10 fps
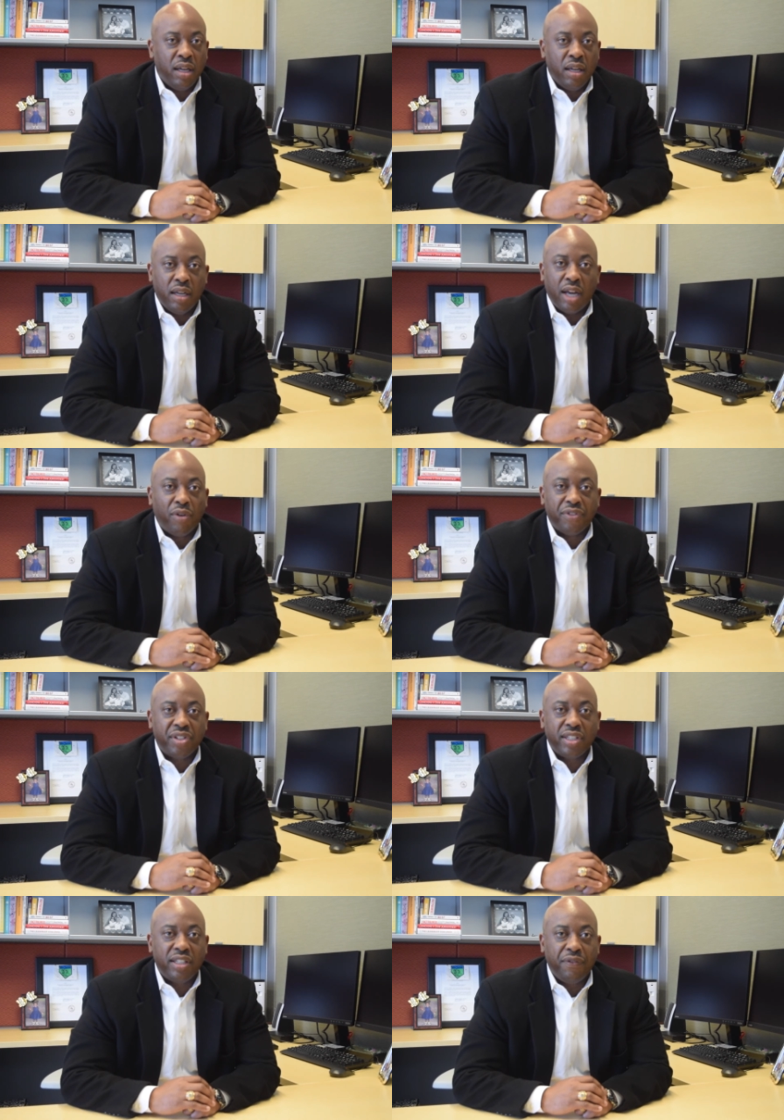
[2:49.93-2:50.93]
not over
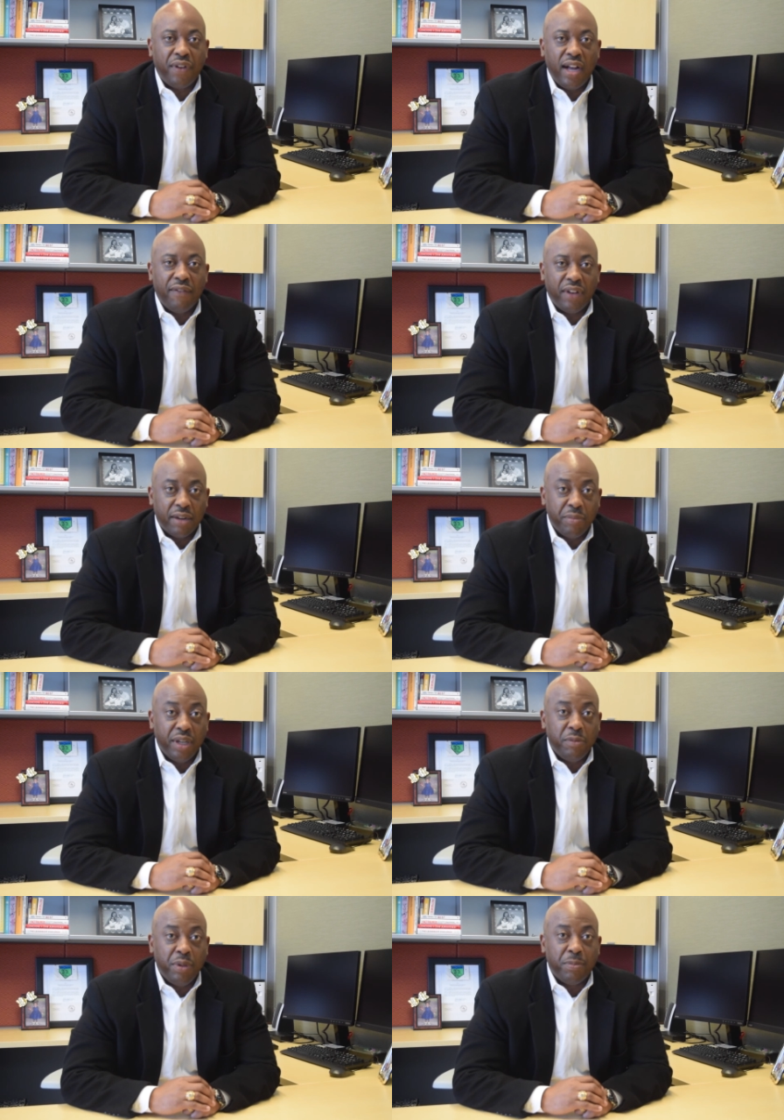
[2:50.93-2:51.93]
65 like many
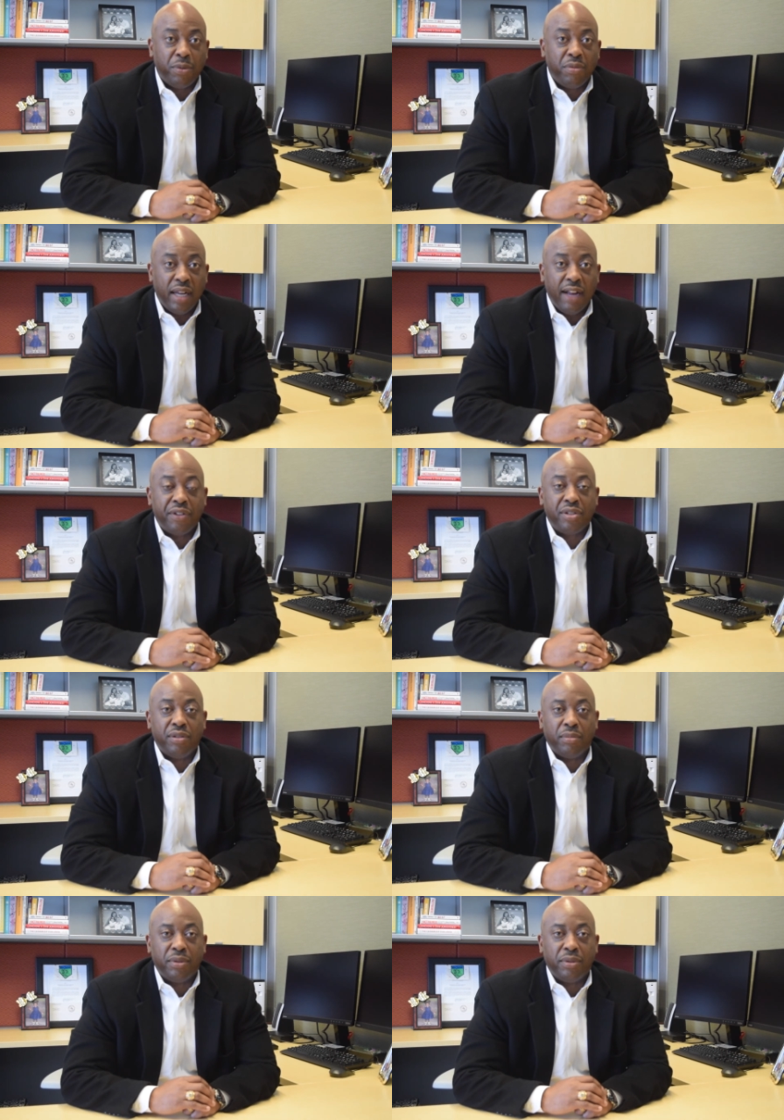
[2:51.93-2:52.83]
people have assumed.